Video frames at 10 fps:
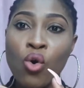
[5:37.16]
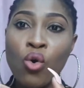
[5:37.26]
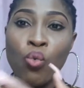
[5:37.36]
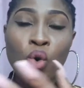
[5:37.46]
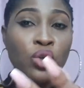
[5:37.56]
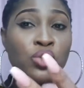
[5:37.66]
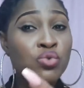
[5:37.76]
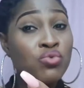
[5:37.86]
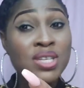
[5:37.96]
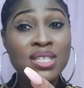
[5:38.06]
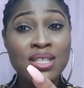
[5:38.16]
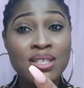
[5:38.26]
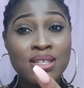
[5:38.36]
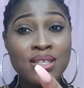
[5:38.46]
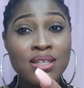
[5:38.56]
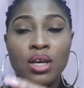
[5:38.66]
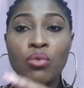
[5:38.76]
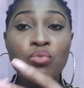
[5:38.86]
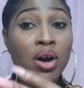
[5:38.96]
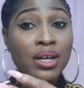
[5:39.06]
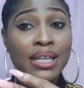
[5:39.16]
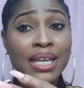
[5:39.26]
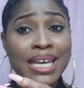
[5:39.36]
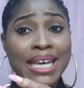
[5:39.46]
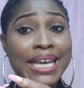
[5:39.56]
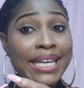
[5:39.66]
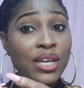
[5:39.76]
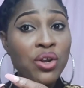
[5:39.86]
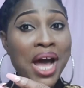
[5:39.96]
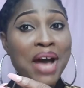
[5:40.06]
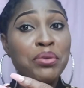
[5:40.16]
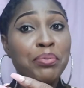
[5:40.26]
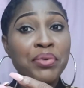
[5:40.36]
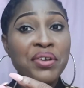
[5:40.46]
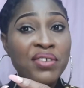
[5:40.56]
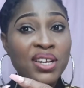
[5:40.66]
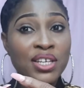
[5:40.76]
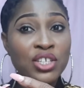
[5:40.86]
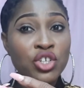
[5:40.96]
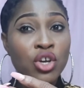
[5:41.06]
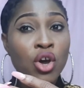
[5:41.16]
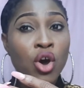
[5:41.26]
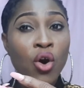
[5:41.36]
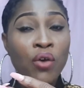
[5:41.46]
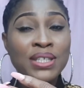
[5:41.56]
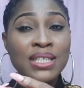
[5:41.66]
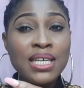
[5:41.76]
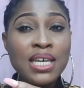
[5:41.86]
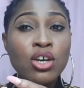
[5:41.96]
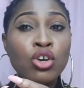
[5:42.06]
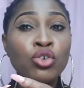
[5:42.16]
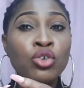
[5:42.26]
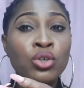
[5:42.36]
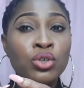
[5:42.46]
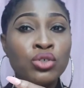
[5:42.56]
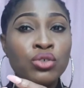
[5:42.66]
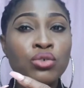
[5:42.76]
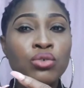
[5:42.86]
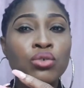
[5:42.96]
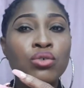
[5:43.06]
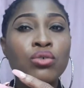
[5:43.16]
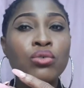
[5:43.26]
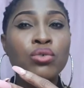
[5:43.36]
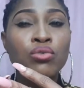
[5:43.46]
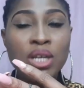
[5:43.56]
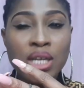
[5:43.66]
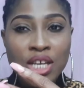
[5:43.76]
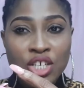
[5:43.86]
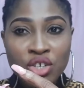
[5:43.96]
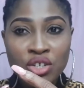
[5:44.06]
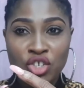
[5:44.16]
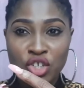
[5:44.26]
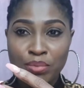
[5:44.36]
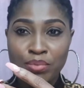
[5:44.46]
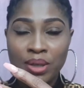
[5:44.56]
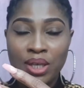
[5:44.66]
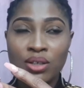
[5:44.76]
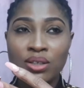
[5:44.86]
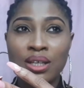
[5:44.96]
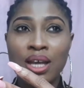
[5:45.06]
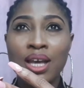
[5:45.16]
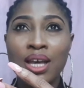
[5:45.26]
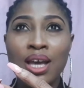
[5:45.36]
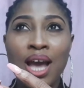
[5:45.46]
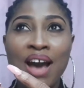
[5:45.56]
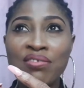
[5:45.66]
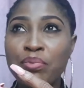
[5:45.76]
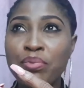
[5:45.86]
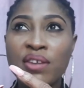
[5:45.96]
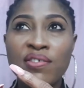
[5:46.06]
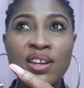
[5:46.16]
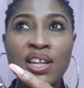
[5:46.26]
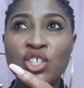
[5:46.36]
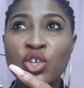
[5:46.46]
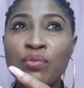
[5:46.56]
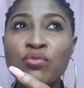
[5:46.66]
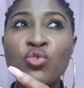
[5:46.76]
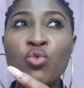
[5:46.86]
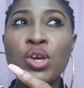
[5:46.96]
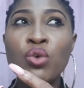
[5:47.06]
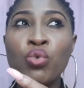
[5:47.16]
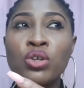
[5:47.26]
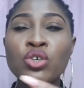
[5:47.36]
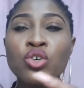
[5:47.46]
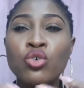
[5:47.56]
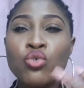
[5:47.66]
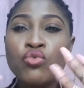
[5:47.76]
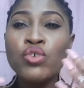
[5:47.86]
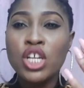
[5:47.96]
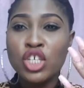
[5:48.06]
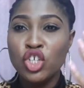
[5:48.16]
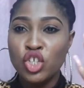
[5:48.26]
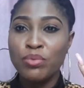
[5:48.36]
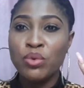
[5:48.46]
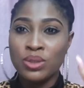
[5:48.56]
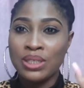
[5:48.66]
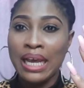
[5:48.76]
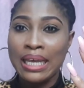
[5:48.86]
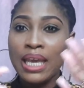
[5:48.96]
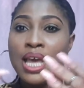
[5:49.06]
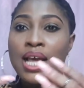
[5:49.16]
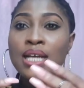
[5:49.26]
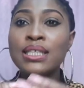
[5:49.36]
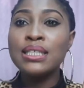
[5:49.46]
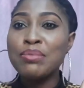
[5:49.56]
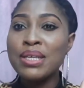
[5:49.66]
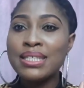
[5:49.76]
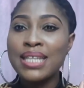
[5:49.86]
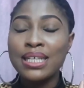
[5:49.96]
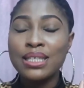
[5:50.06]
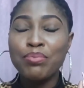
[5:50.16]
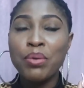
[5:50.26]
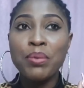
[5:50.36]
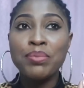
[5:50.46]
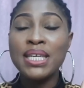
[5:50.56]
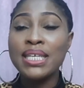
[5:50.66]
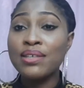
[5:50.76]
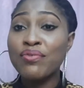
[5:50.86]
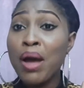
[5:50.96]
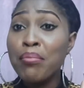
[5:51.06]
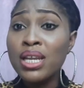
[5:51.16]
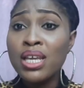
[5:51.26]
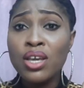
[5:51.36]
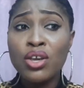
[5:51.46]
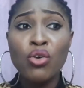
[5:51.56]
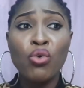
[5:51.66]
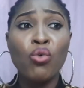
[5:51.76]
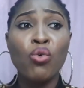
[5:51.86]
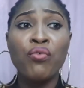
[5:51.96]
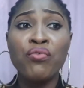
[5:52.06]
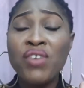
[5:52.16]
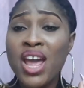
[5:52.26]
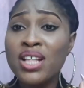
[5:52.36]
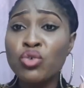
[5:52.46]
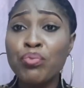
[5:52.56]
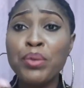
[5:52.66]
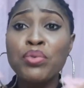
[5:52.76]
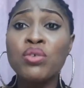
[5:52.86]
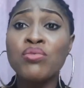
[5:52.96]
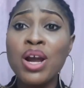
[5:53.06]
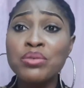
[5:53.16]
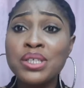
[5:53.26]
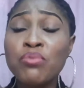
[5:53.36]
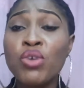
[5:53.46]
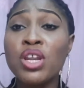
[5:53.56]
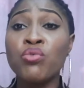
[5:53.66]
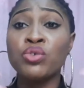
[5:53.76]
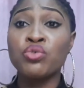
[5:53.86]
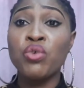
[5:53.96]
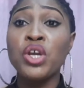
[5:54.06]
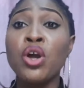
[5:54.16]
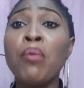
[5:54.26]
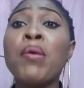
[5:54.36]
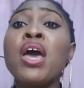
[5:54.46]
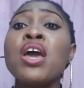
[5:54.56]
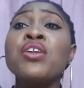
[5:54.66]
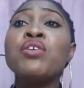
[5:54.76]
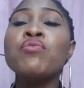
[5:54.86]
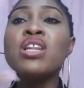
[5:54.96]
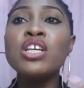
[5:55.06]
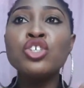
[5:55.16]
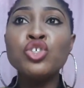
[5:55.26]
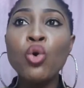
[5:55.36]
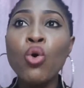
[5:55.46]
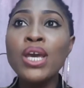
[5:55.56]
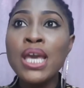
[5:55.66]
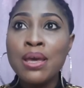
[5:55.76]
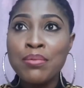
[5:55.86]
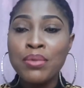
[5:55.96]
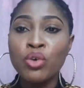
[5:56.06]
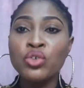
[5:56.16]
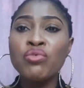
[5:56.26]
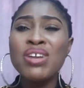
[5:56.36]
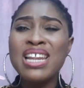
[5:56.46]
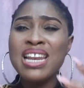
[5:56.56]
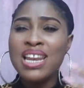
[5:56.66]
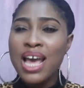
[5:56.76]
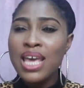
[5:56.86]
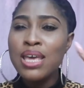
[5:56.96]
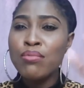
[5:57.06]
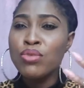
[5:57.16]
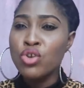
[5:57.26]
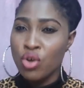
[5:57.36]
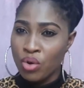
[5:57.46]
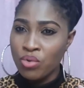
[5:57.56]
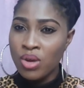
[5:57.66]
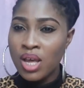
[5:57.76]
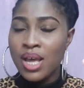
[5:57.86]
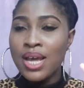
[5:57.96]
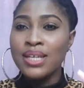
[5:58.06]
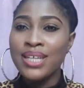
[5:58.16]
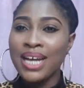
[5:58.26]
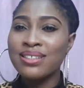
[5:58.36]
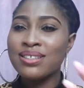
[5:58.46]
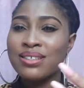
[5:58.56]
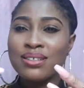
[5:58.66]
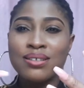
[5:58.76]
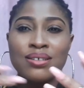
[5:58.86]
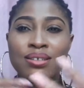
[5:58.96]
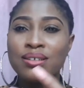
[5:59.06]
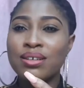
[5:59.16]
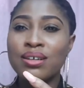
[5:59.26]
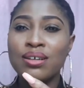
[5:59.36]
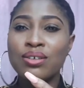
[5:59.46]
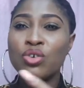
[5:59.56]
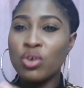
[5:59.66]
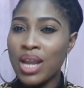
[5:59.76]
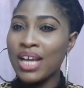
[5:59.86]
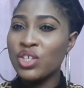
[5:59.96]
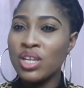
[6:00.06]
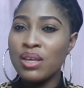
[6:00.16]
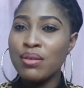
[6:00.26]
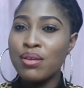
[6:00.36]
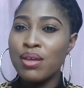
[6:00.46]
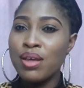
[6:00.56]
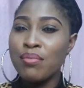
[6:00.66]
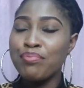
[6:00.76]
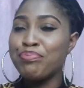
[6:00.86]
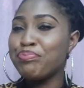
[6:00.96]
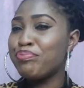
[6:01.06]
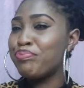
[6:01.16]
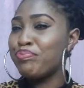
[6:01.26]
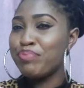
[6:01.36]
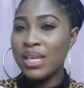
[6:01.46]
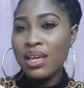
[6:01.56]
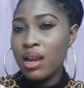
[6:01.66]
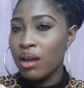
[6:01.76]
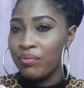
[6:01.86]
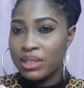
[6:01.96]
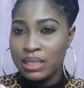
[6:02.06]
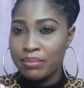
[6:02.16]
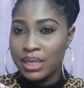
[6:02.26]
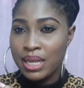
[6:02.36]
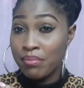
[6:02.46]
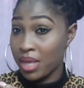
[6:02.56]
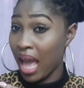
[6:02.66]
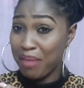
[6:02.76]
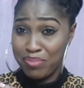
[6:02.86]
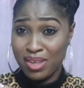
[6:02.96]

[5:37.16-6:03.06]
one or two reasons. One, he did not have the privilege of seeing a good relationship. He doesn't have the privilege of knowing what a good relationship looks like. This means that probably his family or friends or people around him when he was growing up didn't really show him or didn't really let him know that you could actually be in love with somebody and be happy.